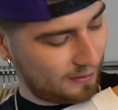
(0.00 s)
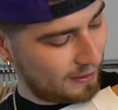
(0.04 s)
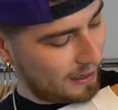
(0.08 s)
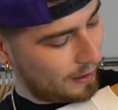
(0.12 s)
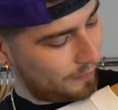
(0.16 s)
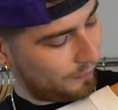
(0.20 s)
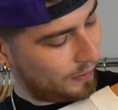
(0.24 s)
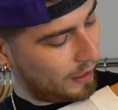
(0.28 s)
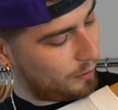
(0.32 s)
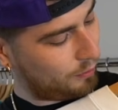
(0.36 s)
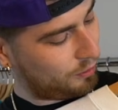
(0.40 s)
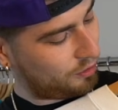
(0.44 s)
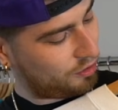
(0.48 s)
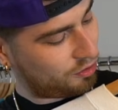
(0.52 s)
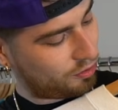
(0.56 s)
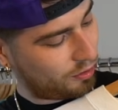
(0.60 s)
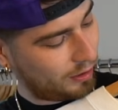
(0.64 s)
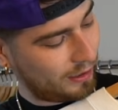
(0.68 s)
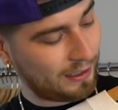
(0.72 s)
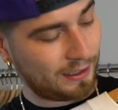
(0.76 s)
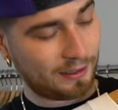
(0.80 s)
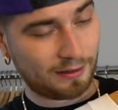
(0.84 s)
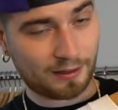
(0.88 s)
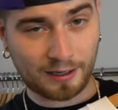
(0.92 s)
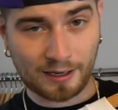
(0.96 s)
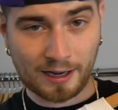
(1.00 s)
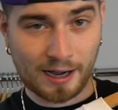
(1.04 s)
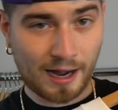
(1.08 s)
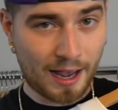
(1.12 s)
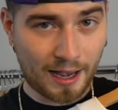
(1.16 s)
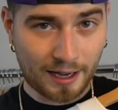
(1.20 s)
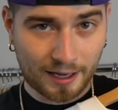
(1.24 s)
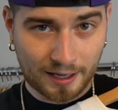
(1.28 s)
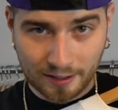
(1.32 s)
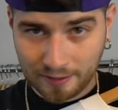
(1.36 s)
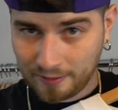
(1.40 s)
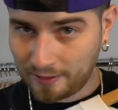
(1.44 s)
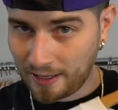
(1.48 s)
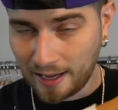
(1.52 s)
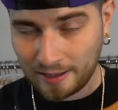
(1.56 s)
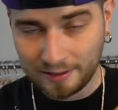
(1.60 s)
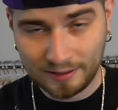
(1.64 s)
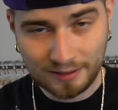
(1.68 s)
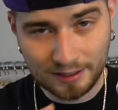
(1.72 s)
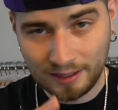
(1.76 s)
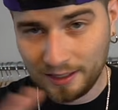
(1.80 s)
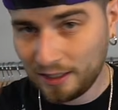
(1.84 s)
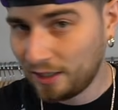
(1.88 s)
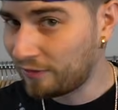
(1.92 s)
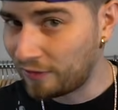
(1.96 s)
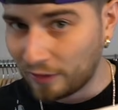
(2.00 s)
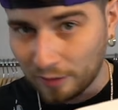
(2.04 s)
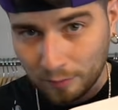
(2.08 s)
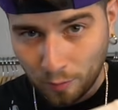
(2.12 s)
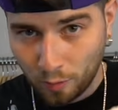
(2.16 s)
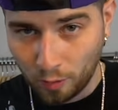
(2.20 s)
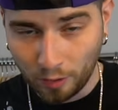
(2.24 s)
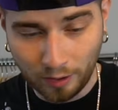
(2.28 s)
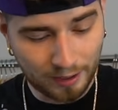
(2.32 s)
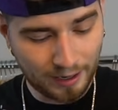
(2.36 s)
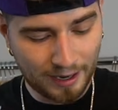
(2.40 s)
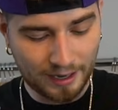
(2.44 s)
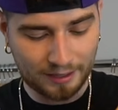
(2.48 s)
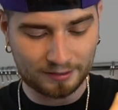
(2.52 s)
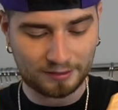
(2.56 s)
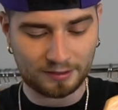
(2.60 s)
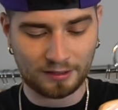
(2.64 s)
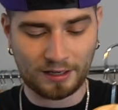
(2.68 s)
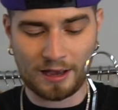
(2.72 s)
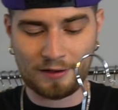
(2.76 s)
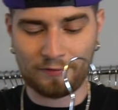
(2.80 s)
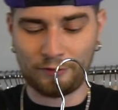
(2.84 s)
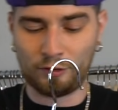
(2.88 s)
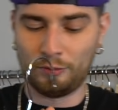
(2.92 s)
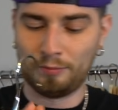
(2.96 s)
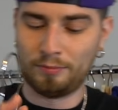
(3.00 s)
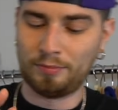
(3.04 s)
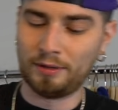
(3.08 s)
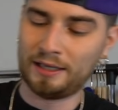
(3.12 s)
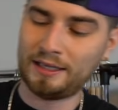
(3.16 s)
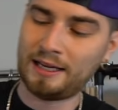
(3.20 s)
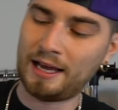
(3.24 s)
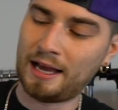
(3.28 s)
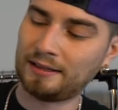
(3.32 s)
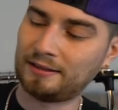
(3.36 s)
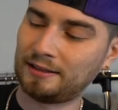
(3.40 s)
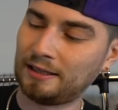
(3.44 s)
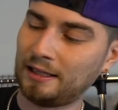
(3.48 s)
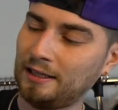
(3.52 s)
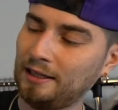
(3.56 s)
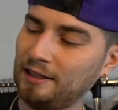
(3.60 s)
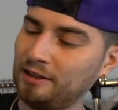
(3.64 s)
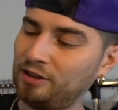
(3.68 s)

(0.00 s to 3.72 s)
Now, if they were screening the neck, that's even more next level. But yes, it